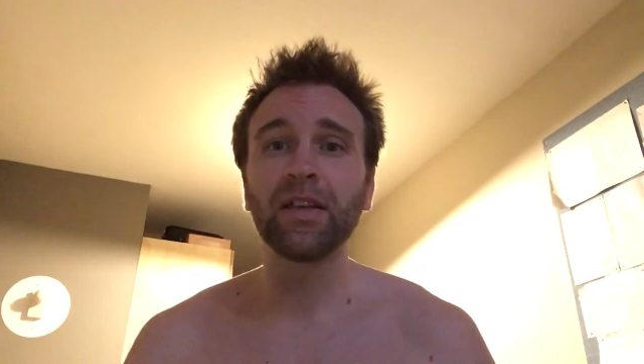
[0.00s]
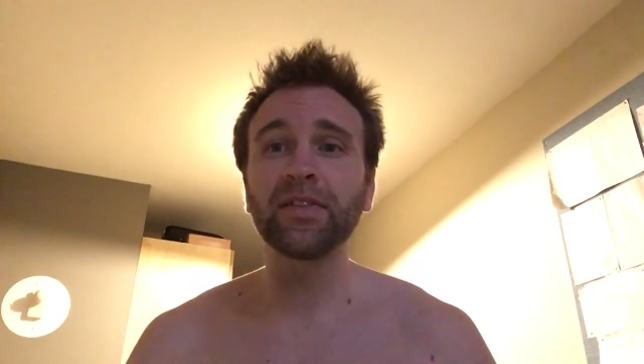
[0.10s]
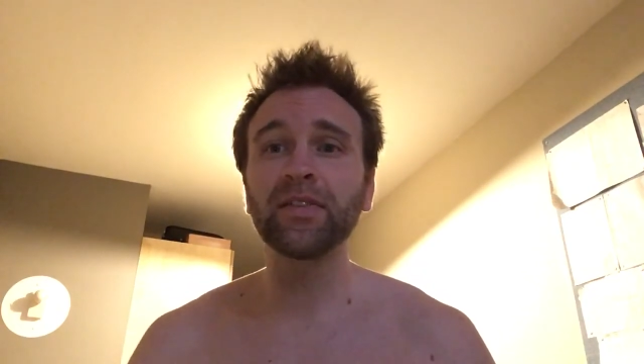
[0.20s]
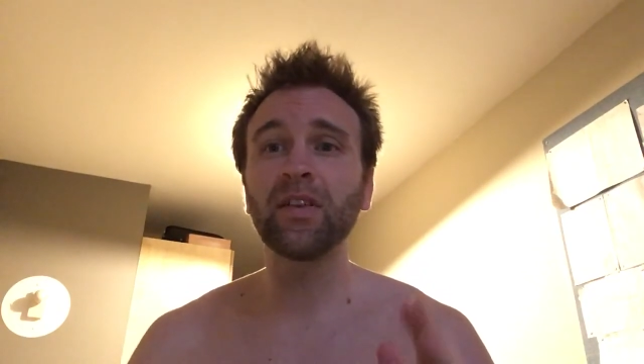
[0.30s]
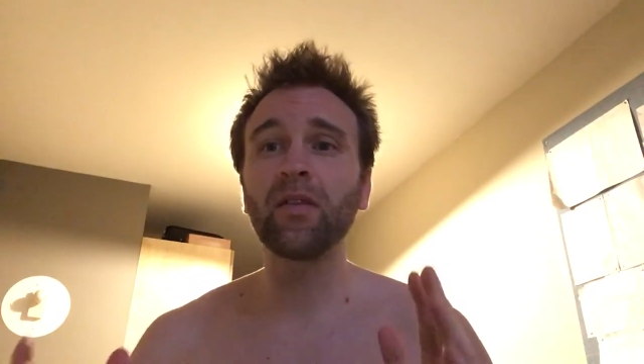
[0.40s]

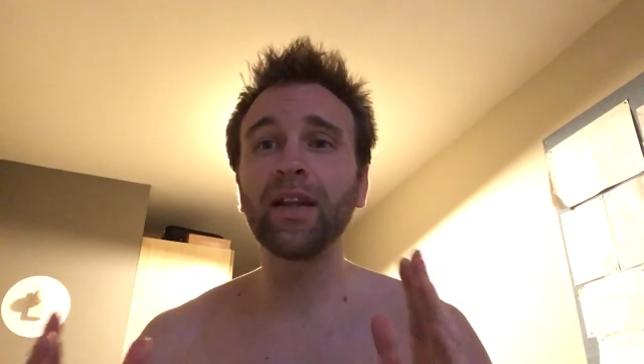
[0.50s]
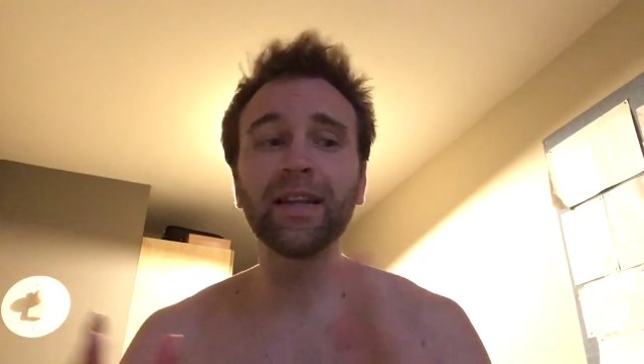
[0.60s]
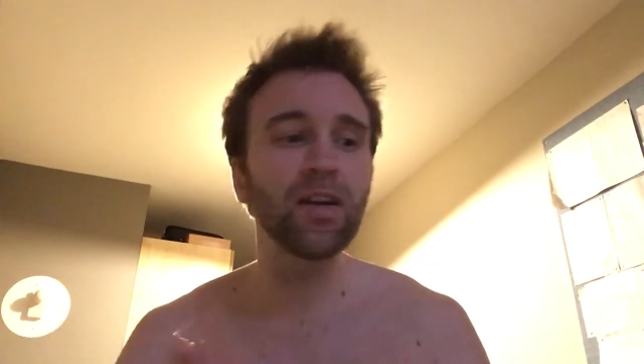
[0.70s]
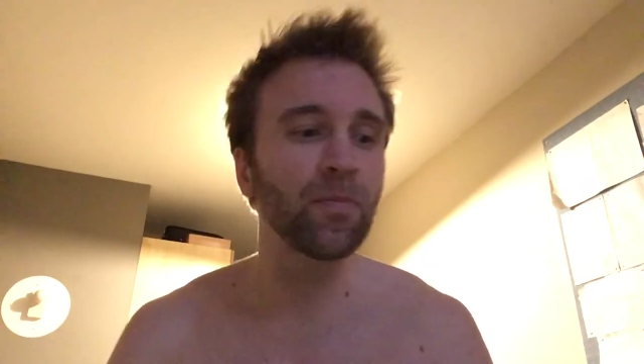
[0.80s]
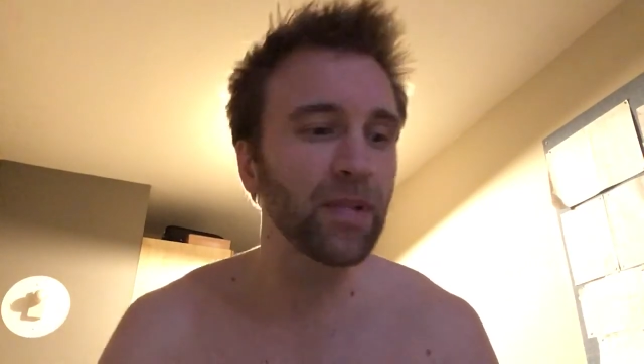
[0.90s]
So a
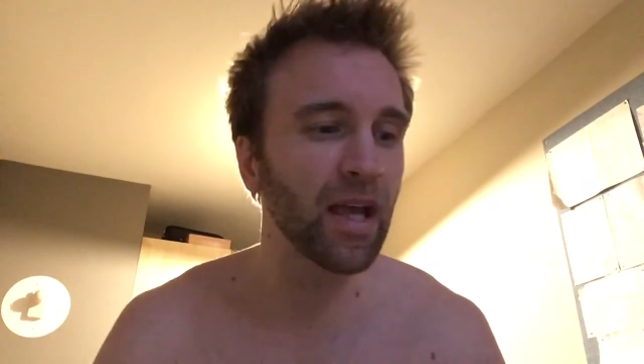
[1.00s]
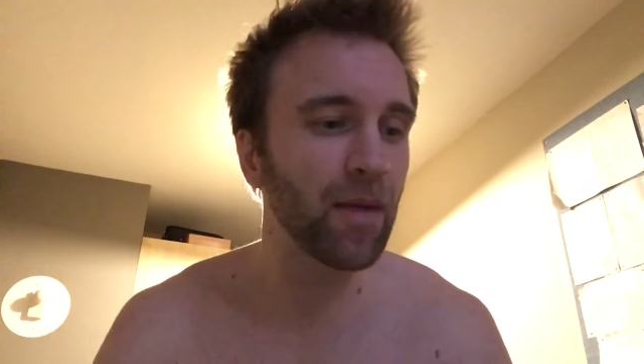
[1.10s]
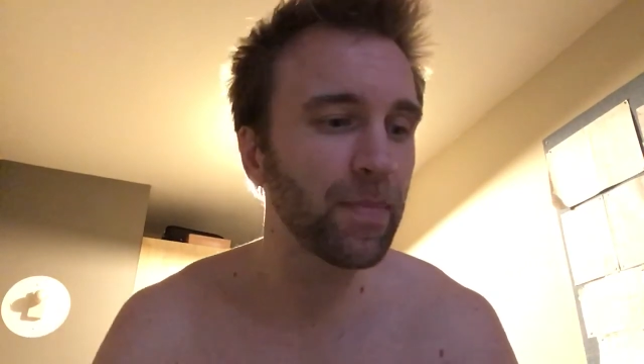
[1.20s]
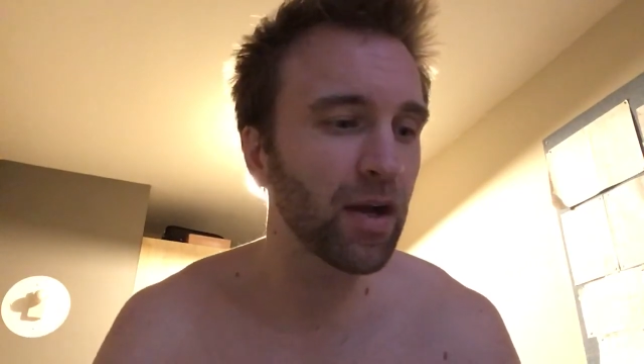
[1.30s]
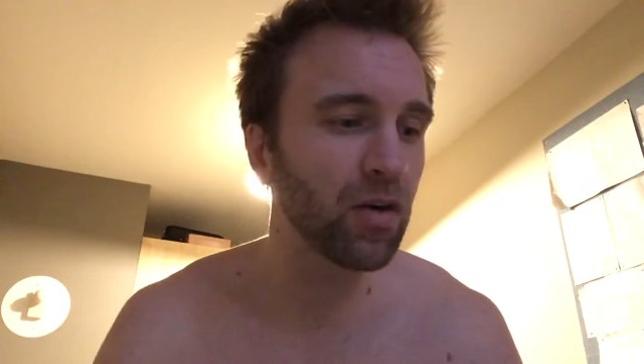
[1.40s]
little bit
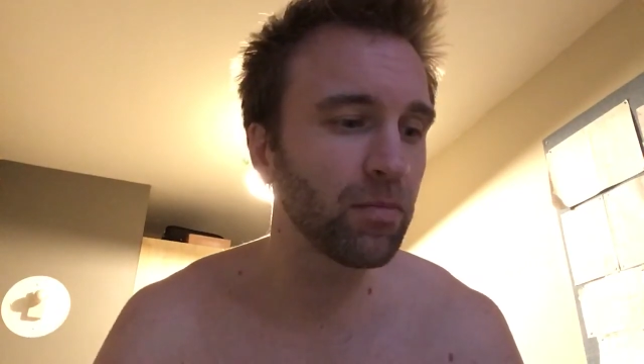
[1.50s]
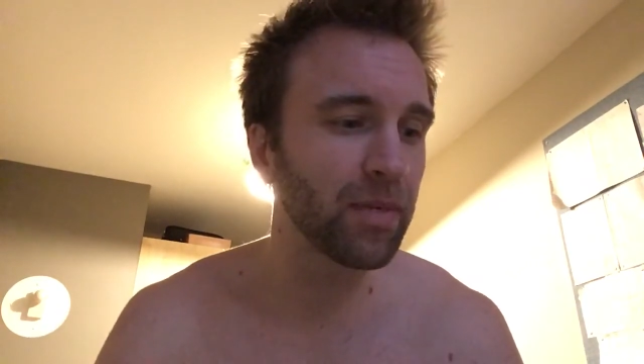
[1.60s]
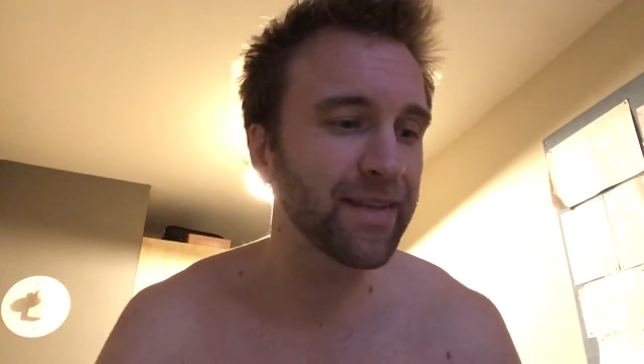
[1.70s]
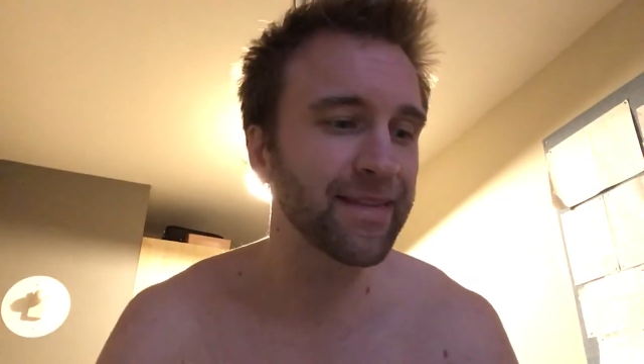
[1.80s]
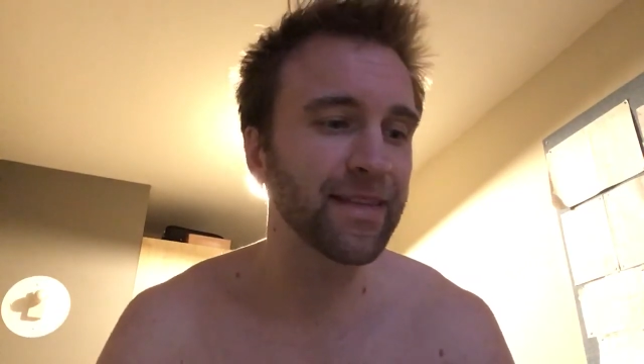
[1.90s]
about
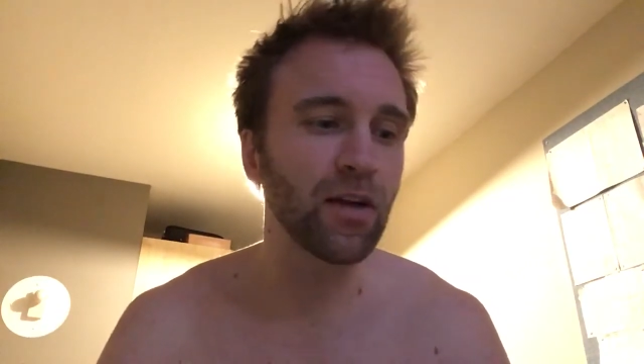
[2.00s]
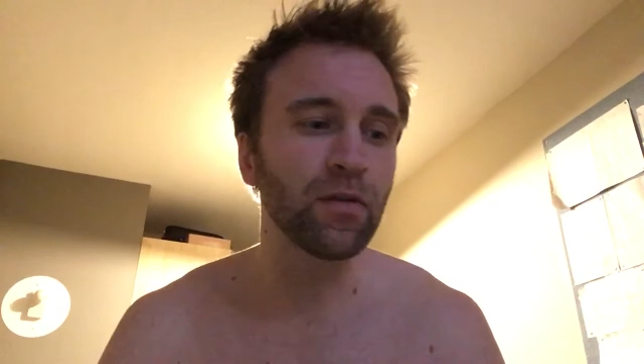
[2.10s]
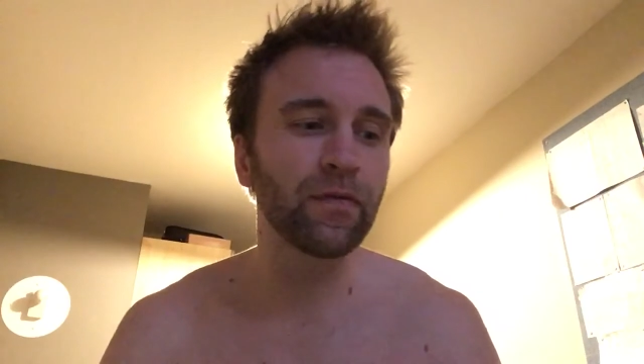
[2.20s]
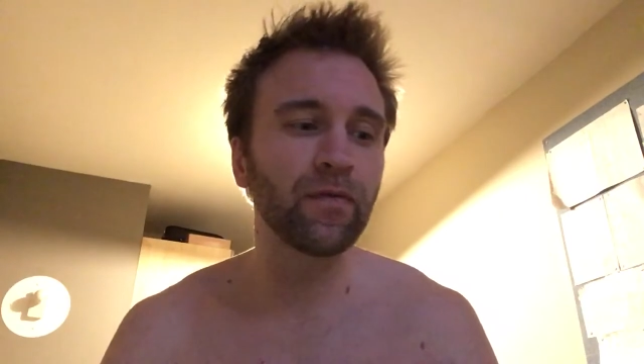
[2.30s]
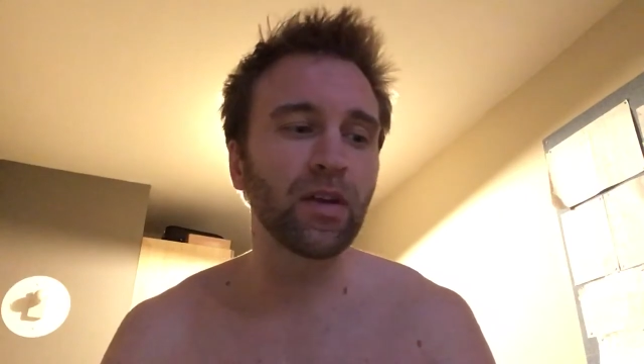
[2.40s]

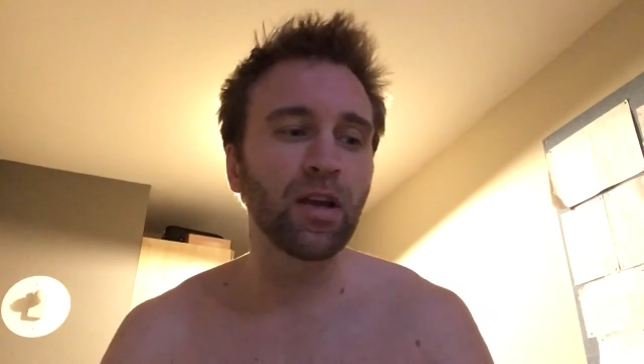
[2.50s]
myself.